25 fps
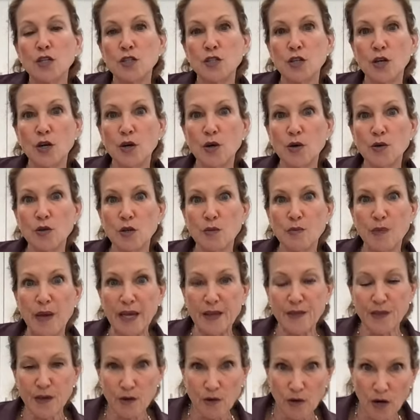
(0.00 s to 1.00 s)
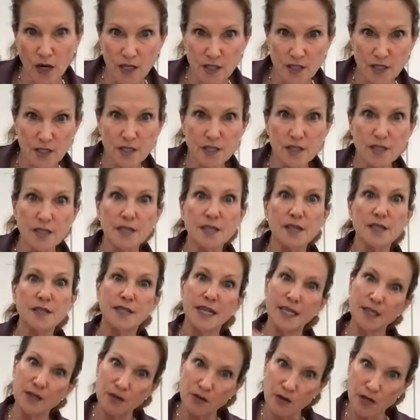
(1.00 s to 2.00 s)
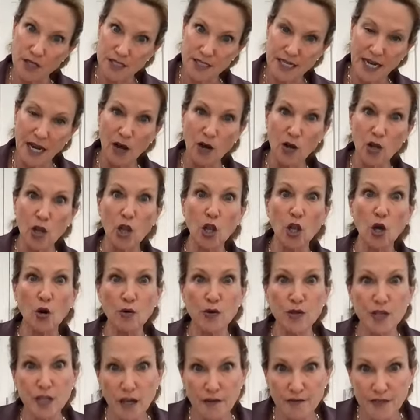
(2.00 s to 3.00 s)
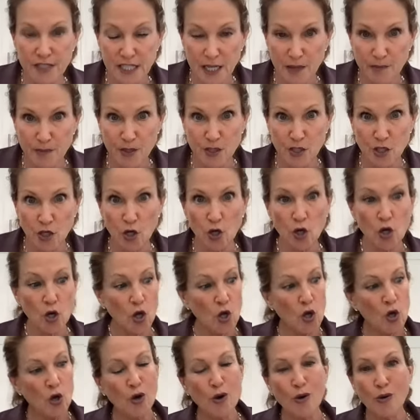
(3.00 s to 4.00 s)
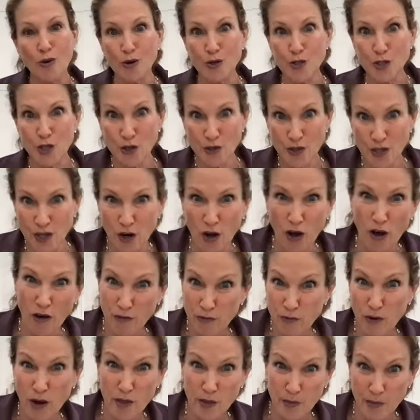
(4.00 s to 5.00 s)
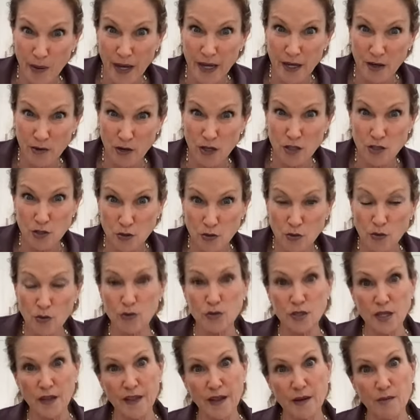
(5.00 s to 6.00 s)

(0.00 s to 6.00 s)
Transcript: So you bake the crust, take the crust out, lower the oven temperature, or turn it off while the pie crust cools.